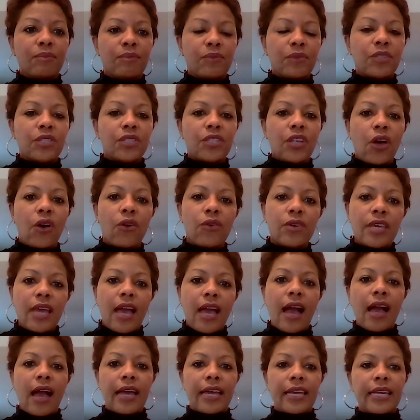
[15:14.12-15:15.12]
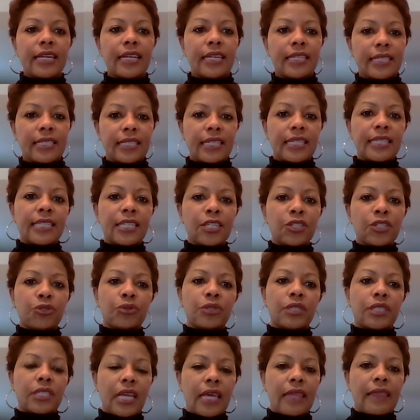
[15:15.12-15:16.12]
So yeah, it's
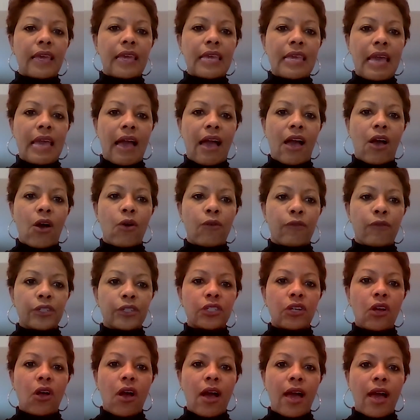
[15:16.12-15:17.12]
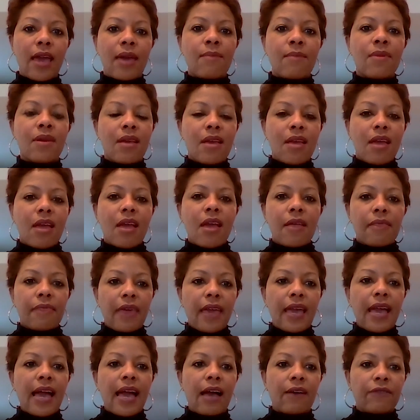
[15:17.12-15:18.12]
interesting that over time they
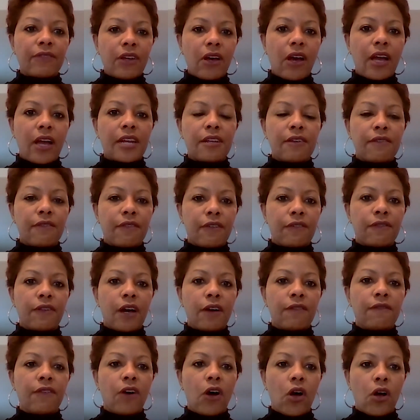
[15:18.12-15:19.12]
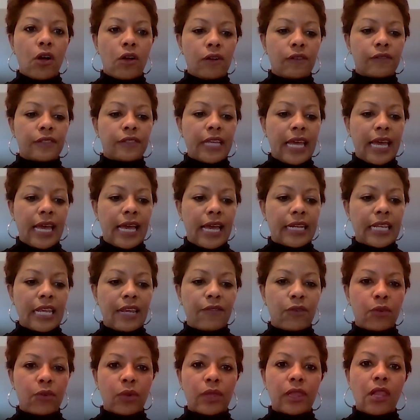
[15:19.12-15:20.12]
have kind of evolved, and
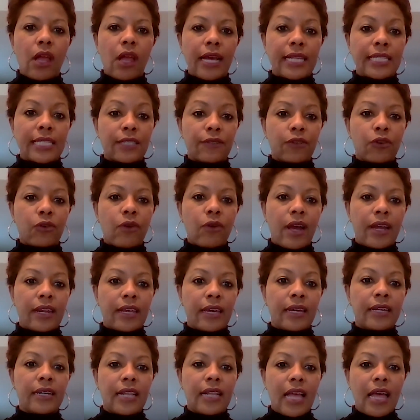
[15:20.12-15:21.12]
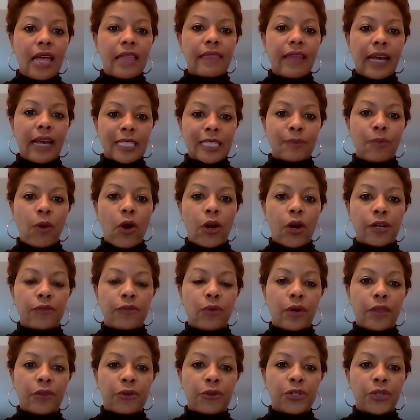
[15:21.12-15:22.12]
even with lines of credit, that's part of what
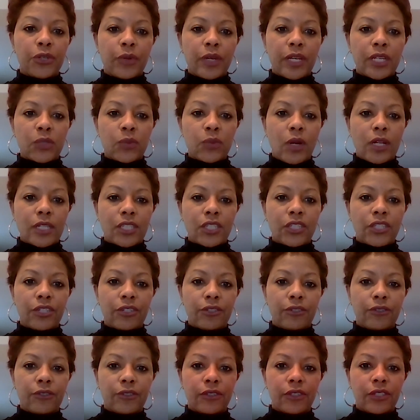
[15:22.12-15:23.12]
they're doing as well too.